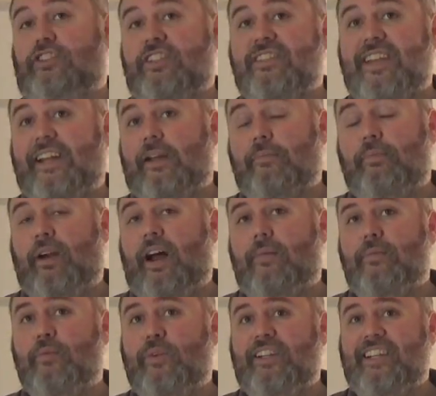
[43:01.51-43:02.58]
Just like a
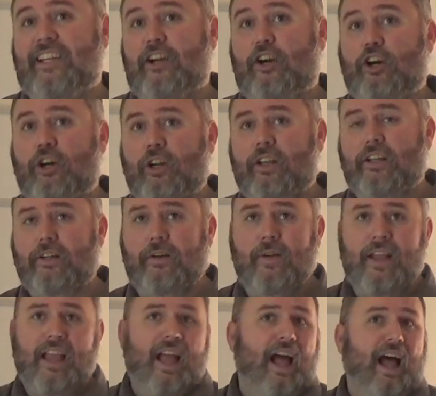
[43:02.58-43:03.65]
problem we did earlier,
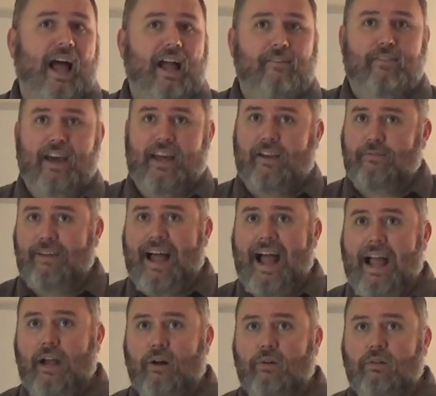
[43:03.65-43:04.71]
I've got a
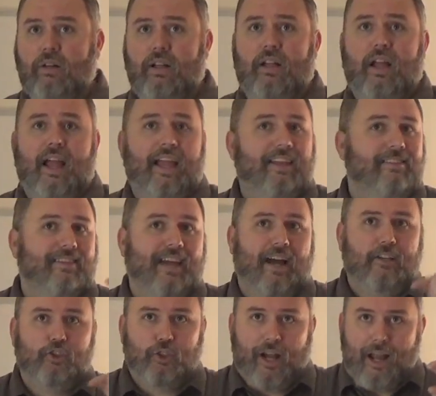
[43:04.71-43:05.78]
vial, it's
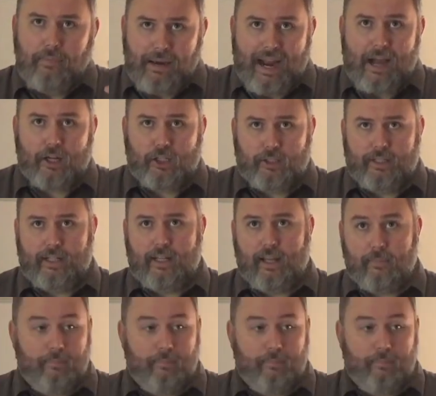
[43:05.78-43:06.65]
got dry powder in it.